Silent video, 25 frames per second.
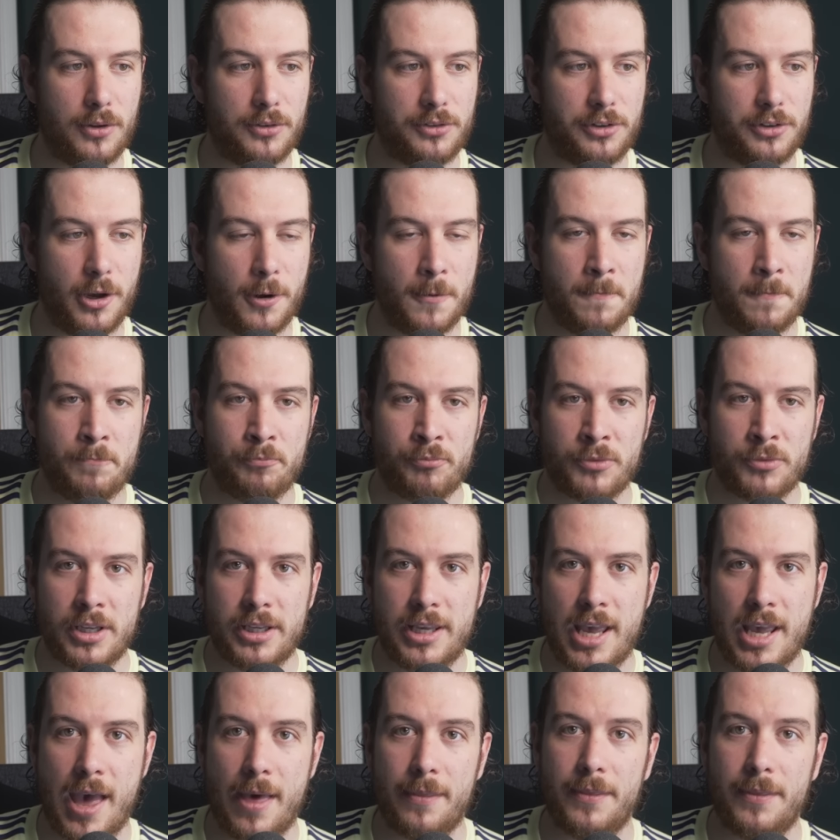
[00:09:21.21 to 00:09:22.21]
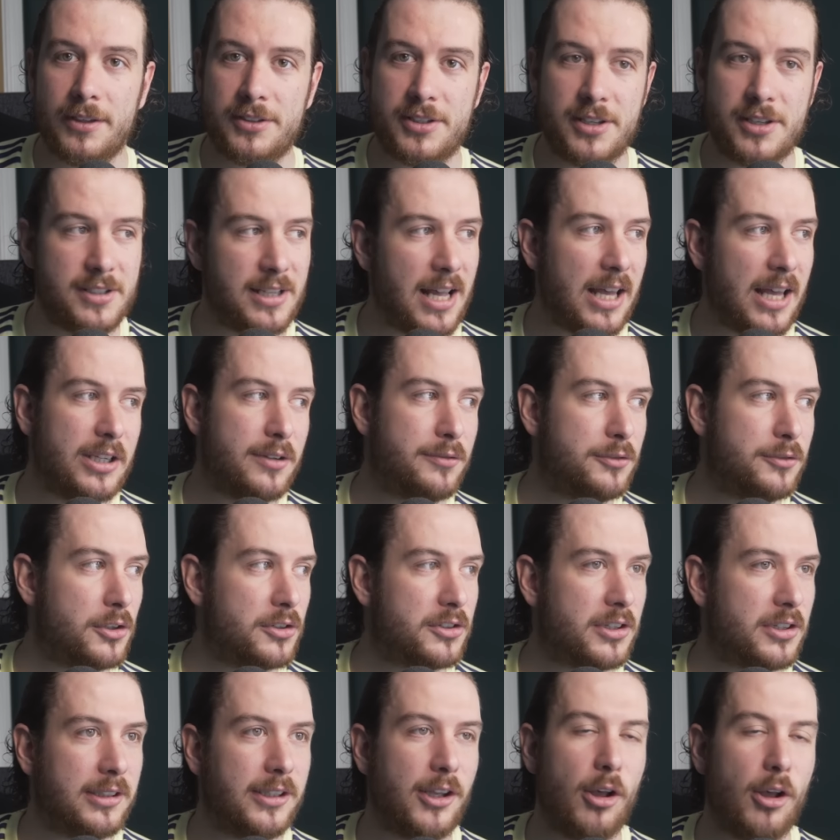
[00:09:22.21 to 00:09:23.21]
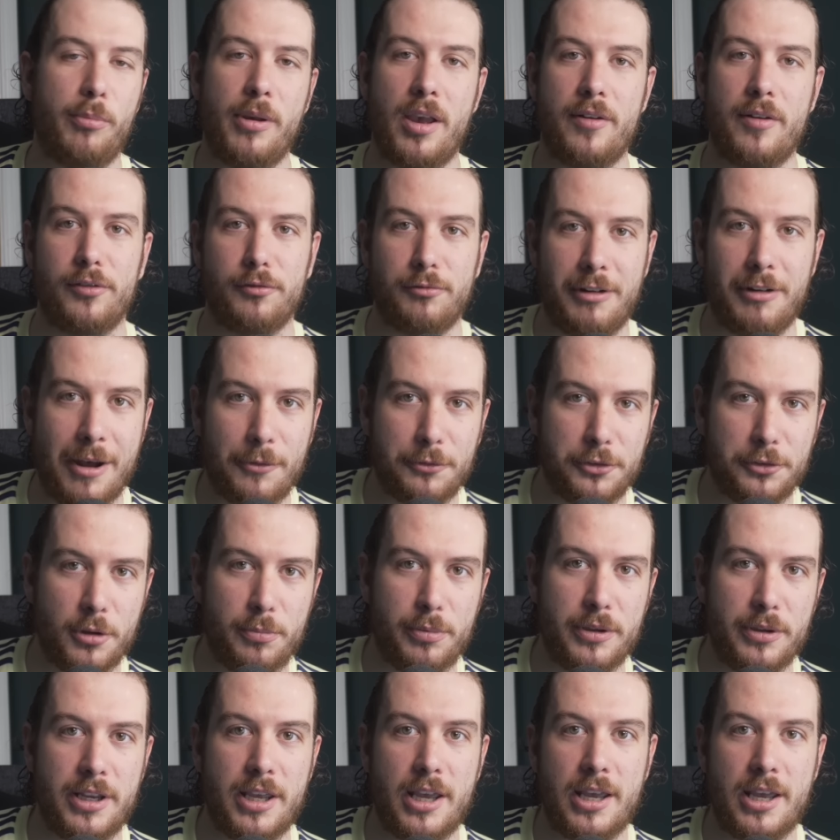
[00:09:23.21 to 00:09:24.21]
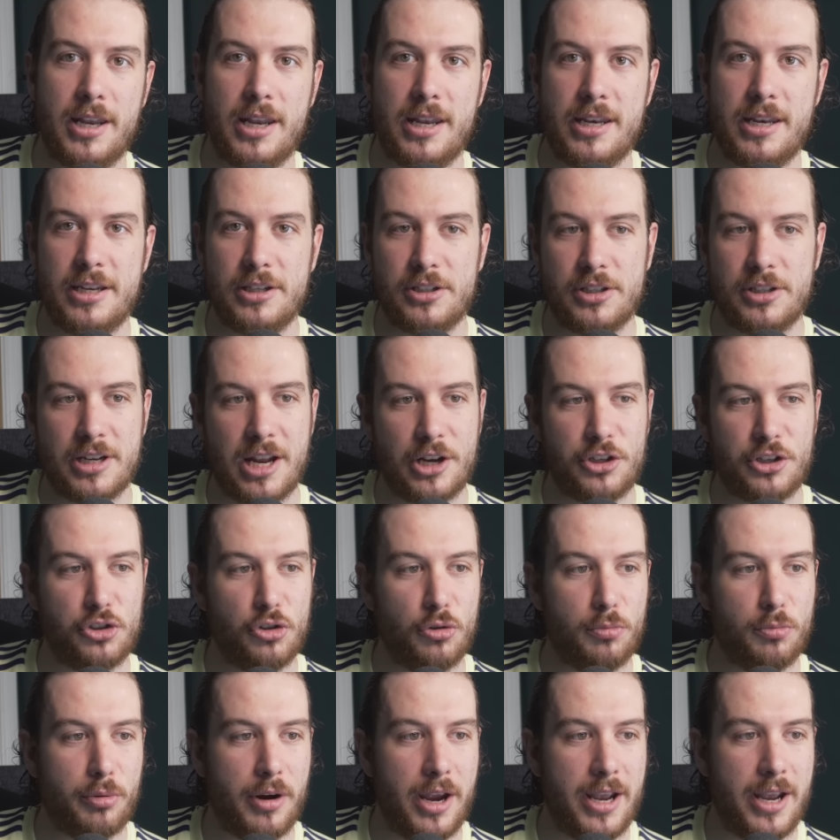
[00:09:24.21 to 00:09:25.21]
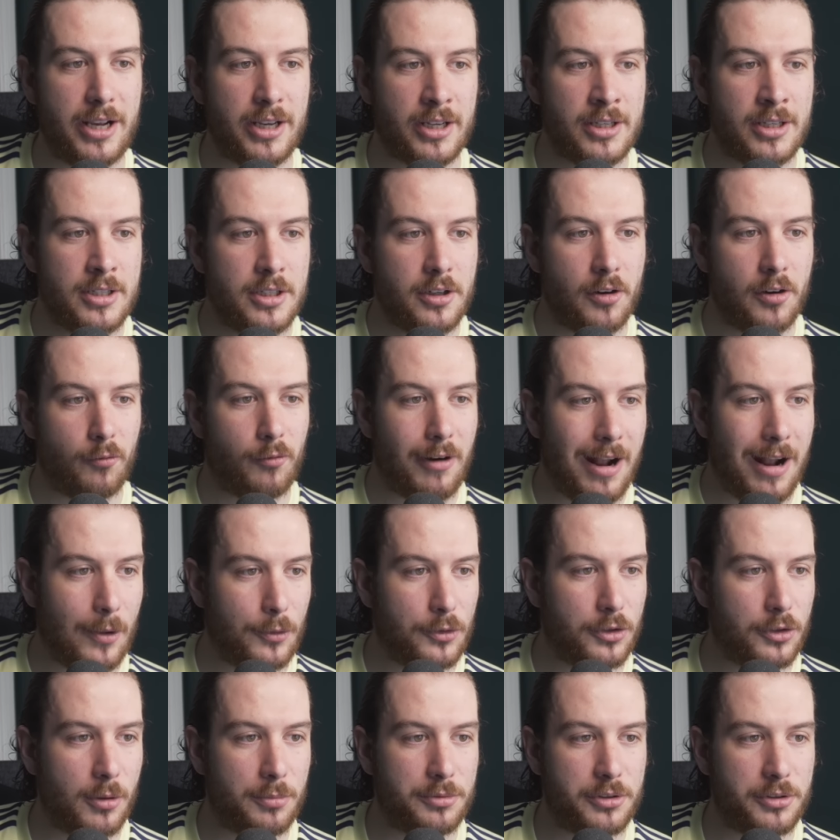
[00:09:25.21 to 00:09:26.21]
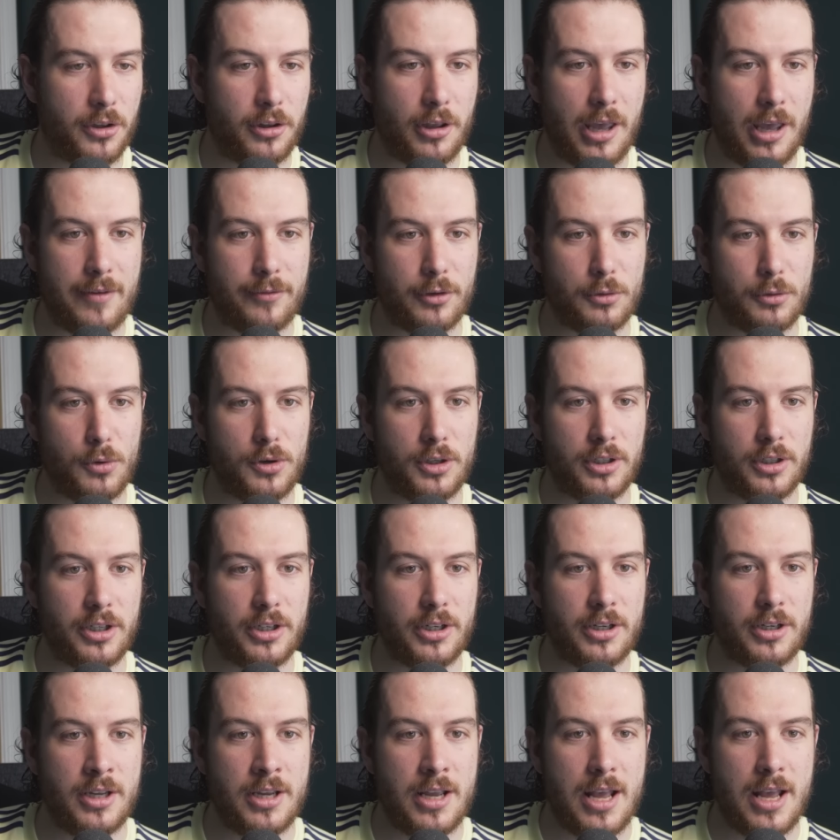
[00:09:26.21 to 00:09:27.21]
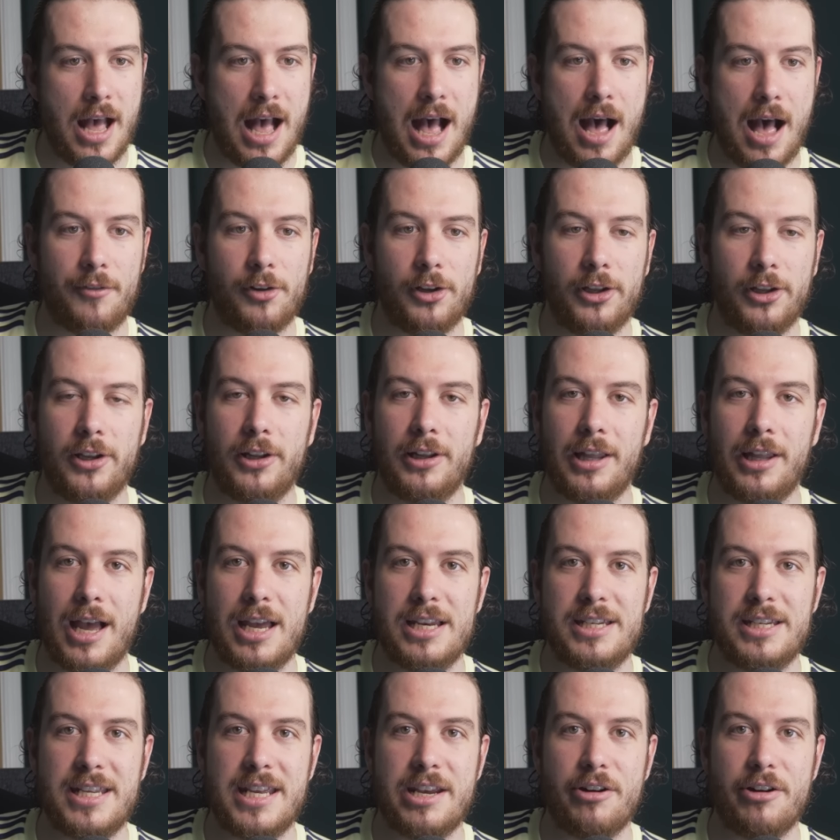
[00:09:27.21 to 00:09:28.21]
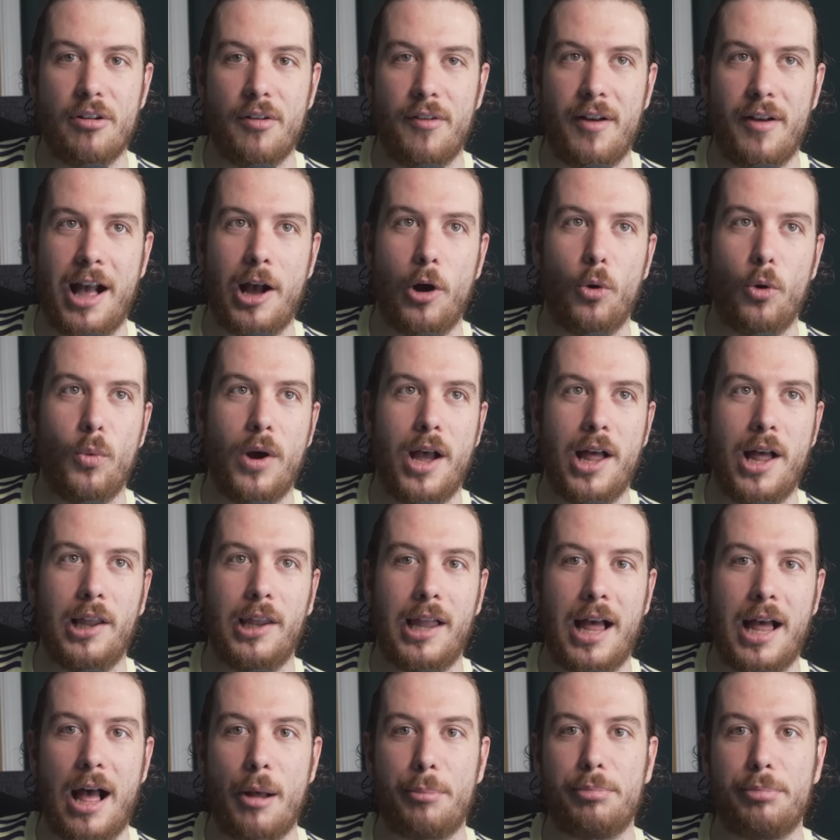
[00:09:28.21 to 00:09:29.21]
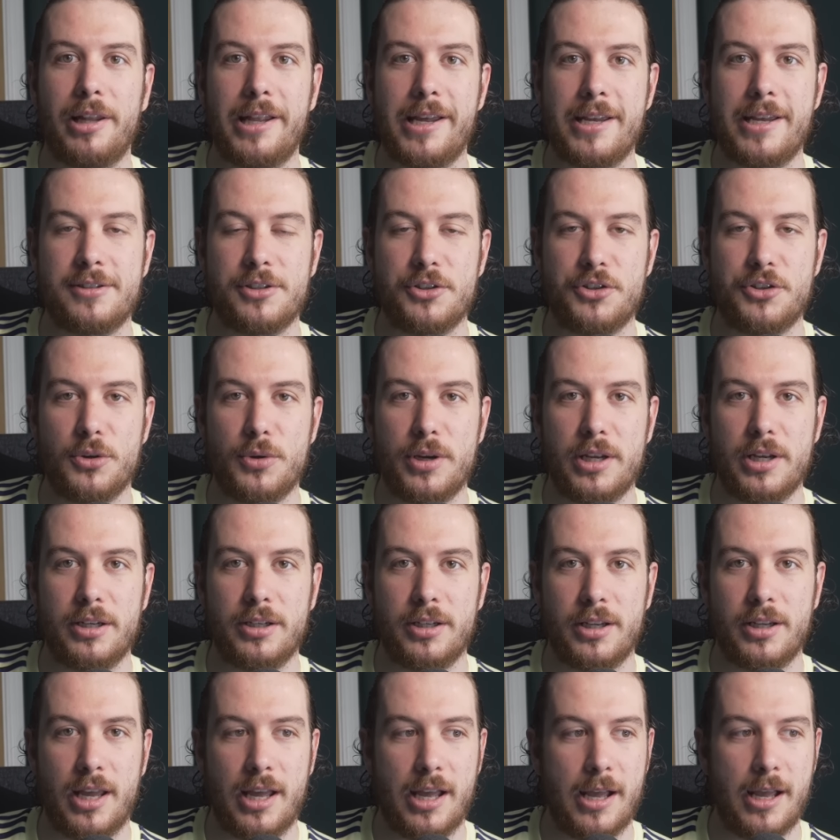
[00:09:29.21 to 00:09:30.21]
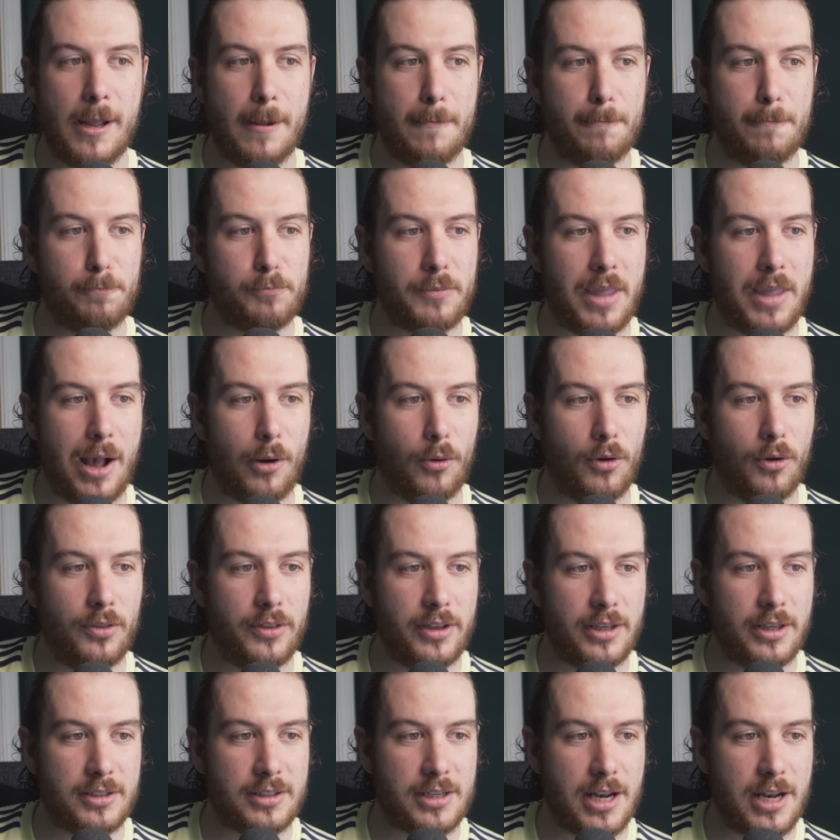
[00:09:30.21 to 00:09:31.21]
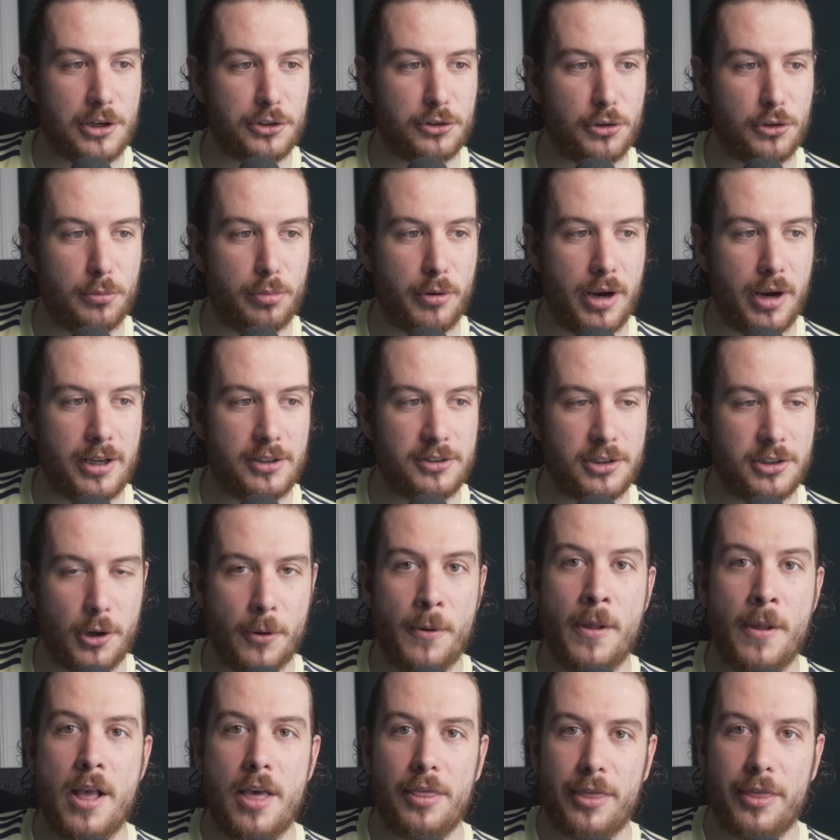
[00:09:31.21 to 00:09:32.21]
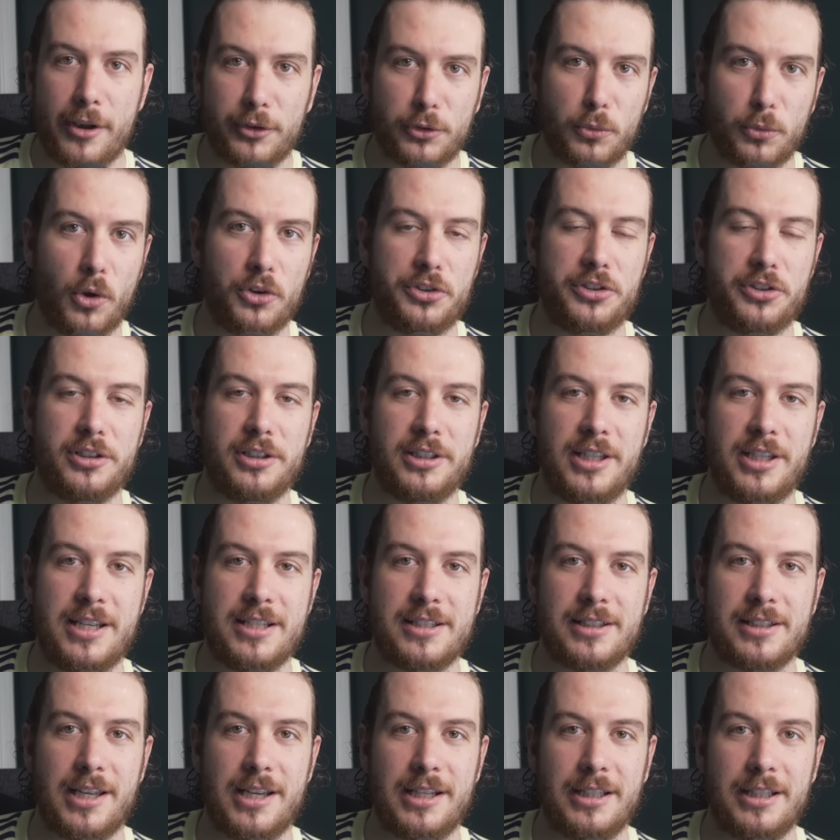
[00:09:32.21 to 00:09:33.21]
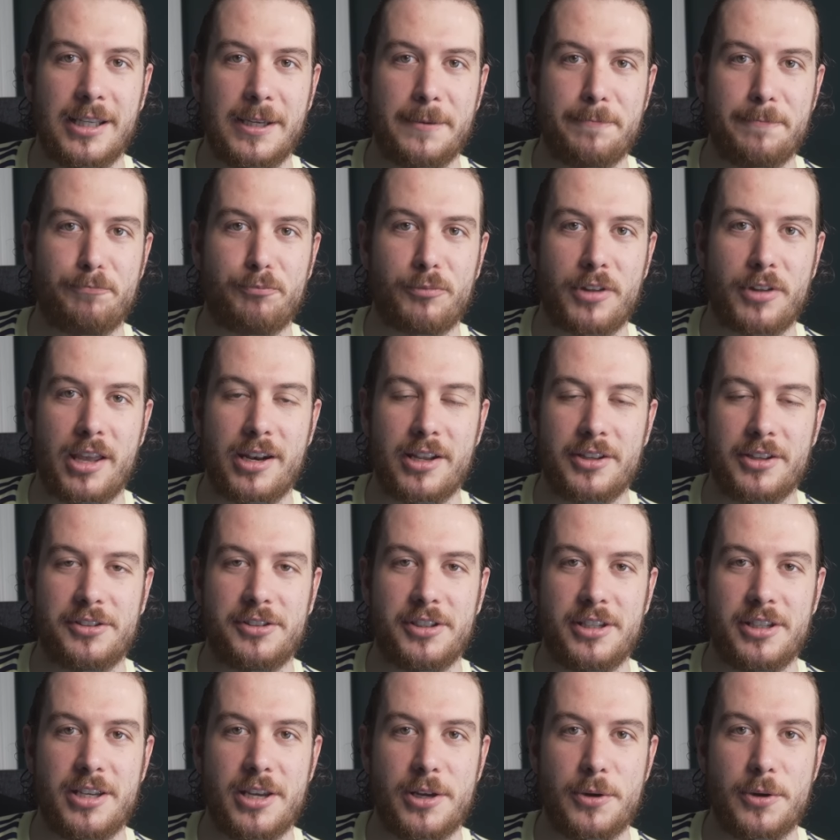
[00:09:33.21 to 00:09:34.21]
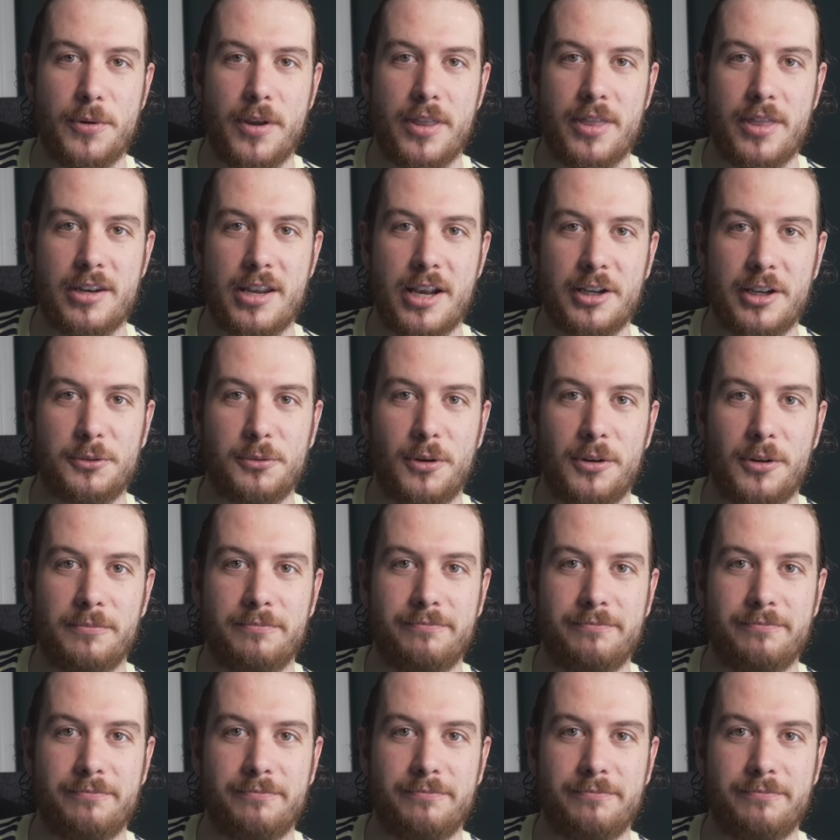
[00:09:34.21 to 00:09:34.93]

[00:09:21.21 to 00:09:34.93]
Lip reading: So, yeah, this is kind of just a little bit of a roundup, and an international break roundup, so that everyone can have a little idea of how well our players are doing out on the international break. So thanks for watching Leeds Lately, and I'll see you in the next one.